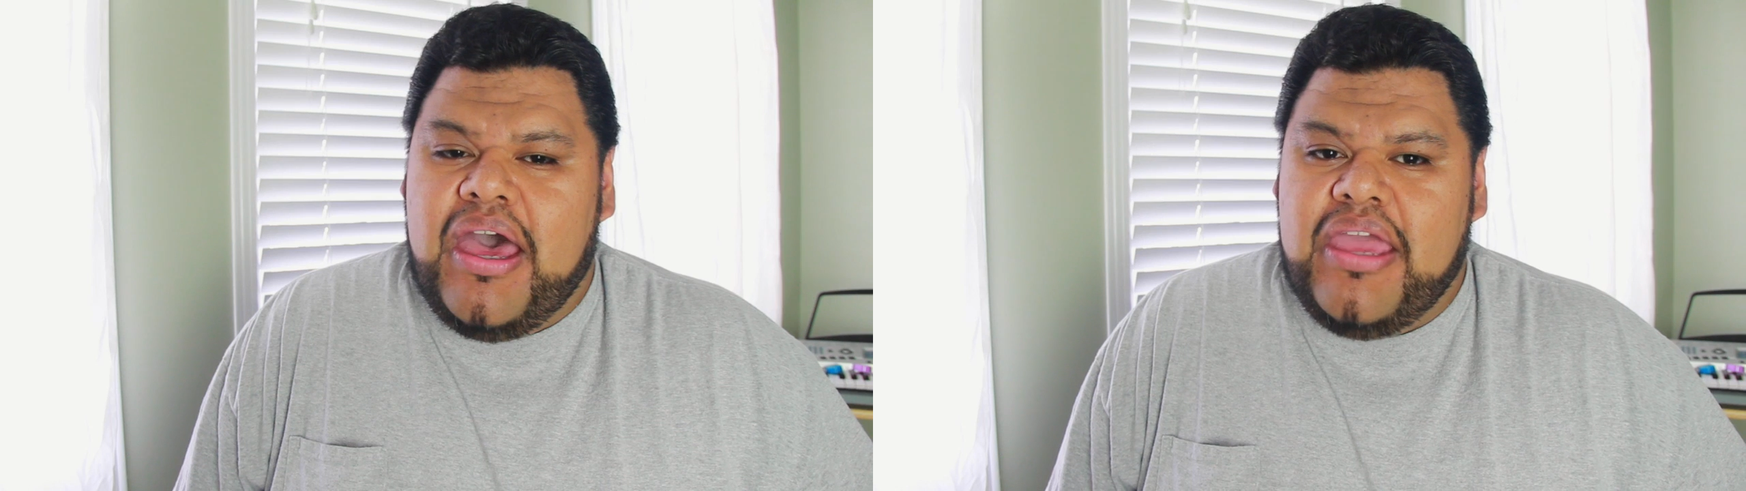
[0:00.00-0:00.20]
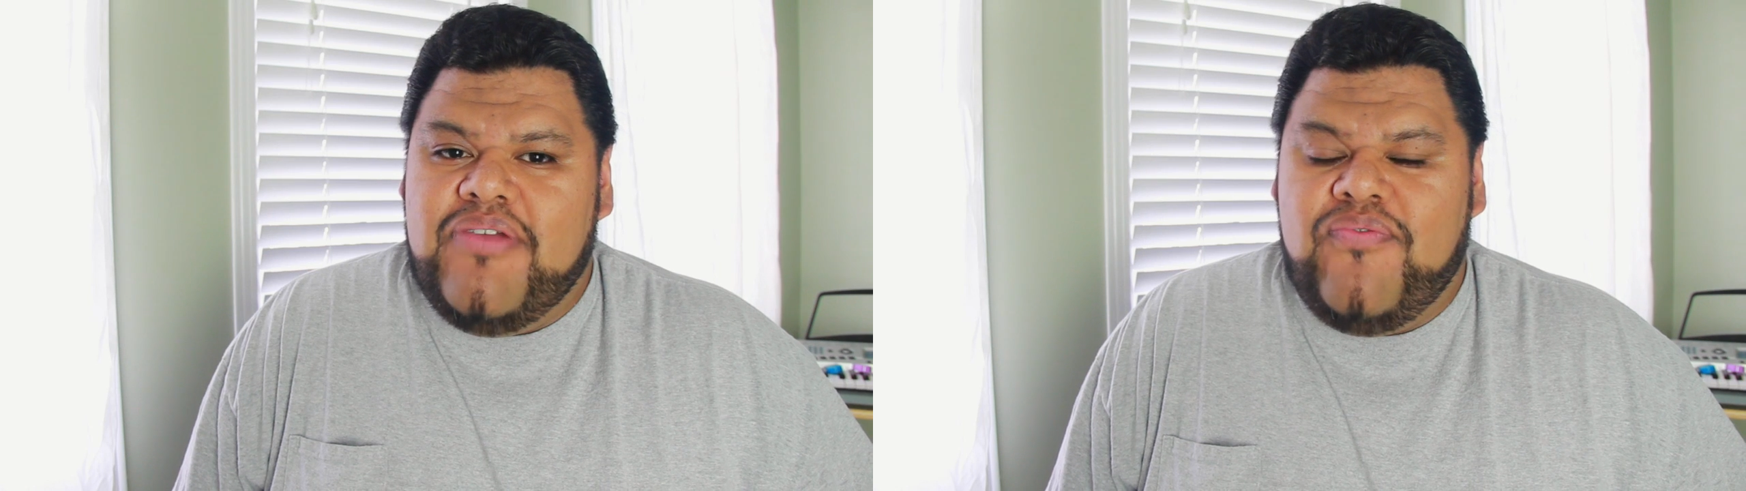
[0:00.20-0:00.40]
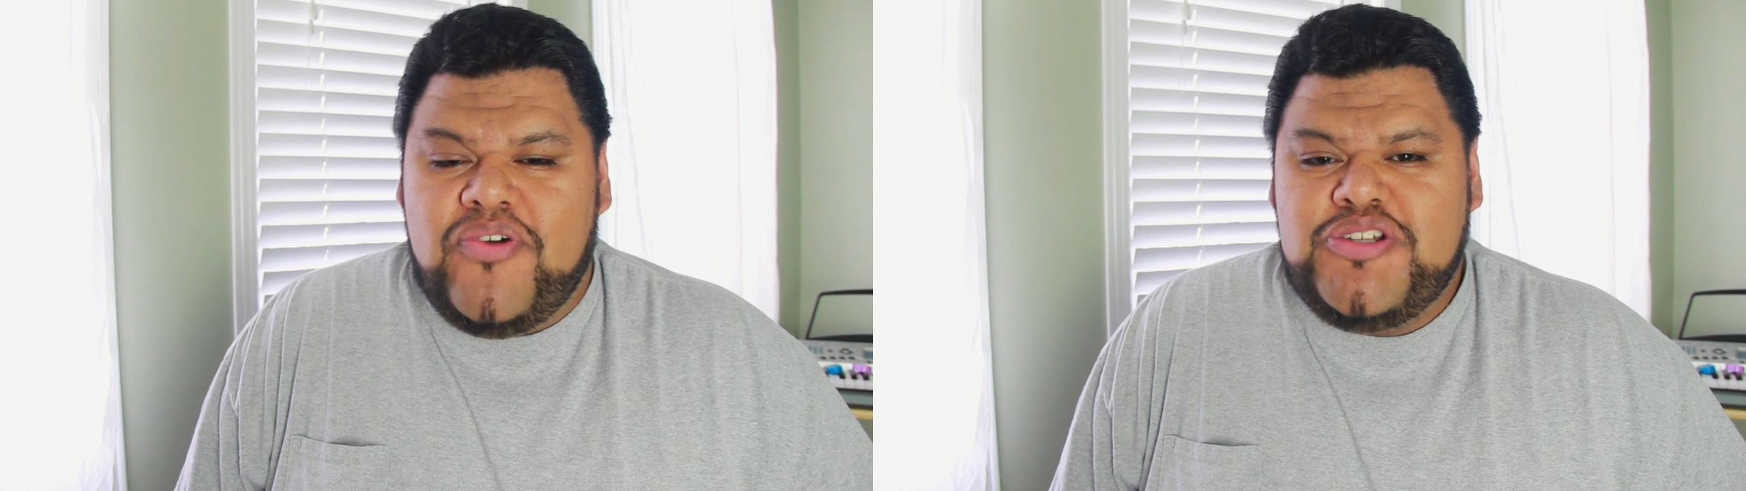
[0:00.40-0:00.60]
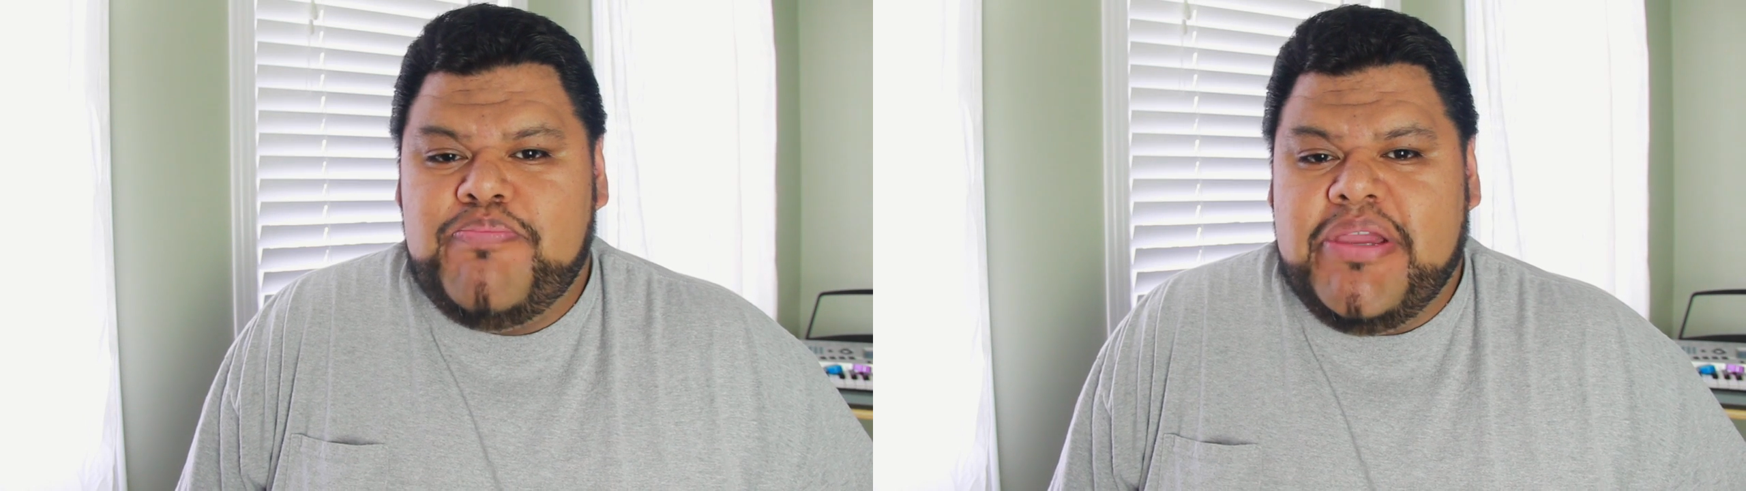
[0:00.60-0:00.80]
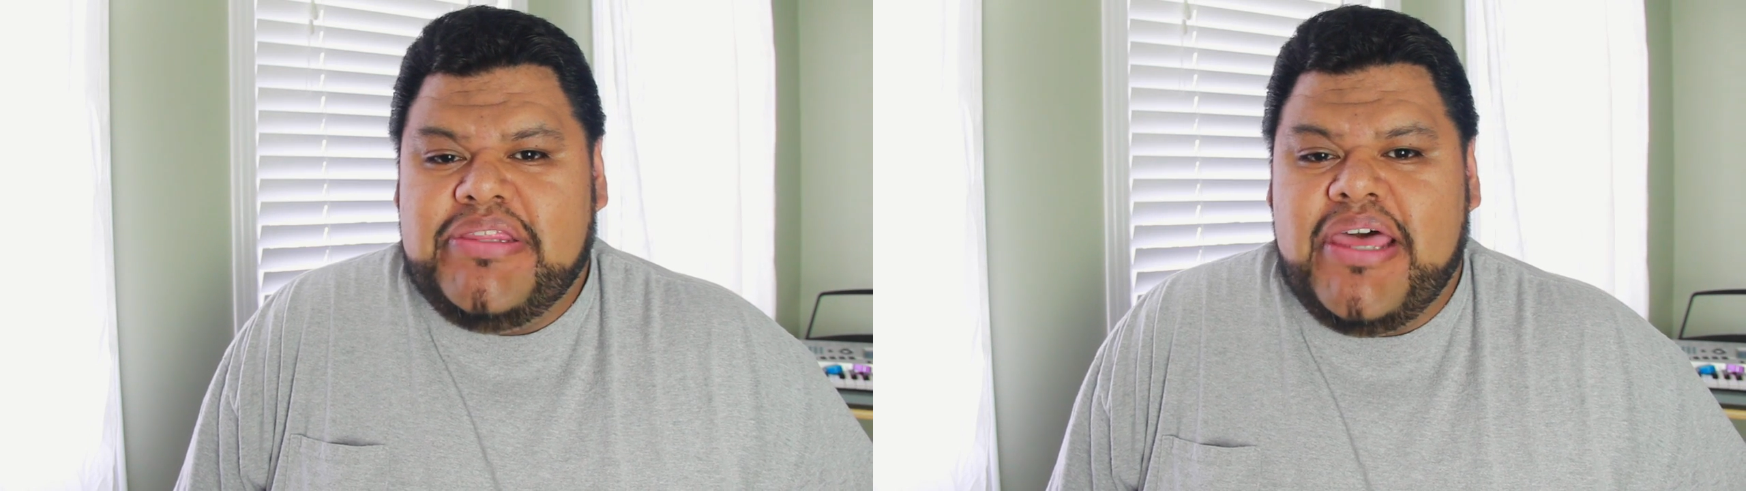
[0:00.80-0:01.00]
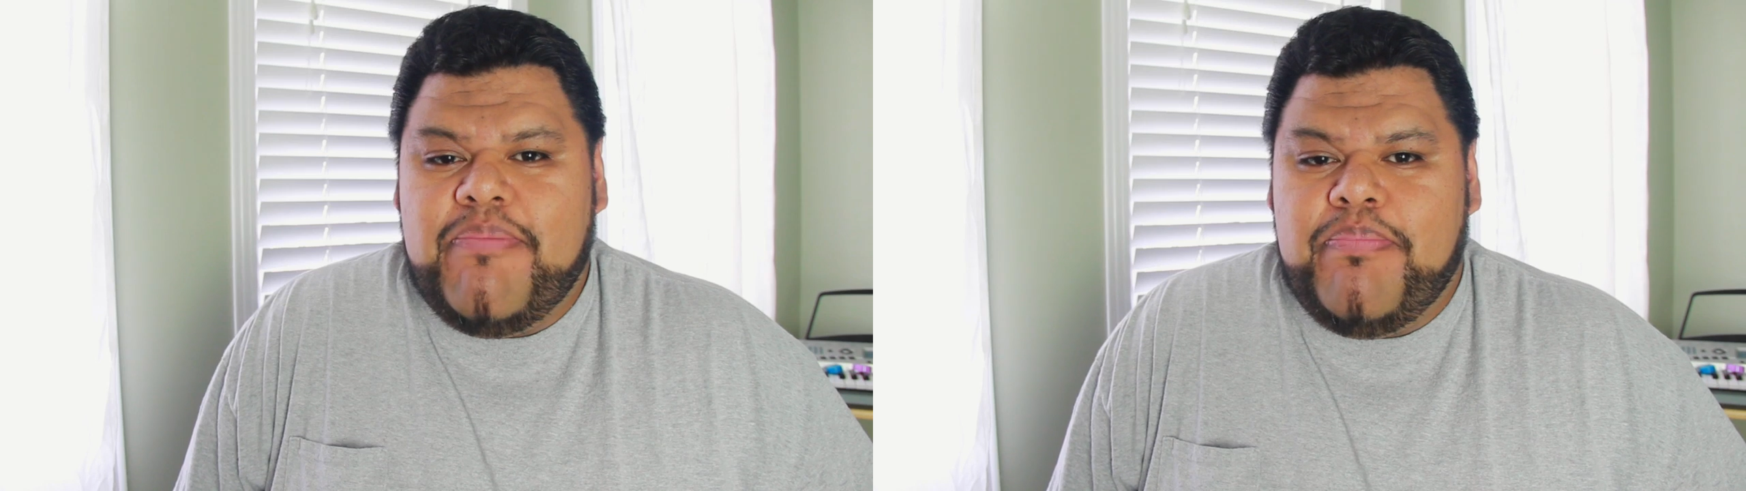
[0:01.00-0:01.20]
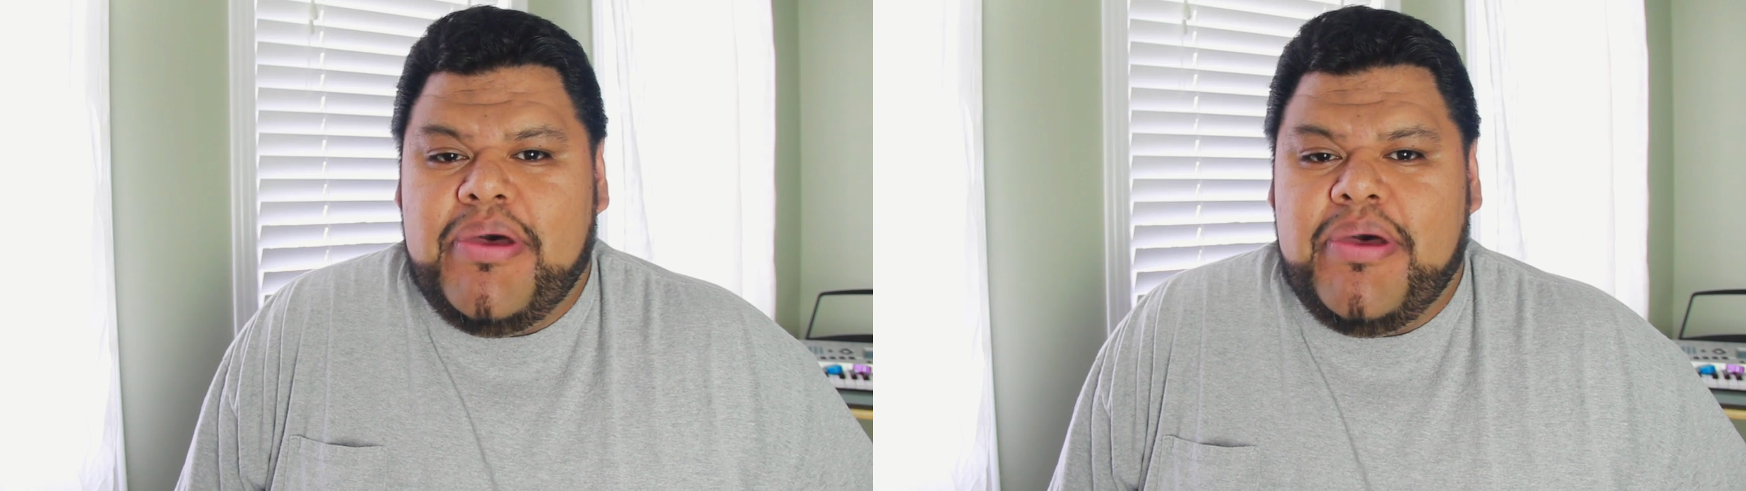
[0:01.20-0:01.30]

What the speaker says: I first picked up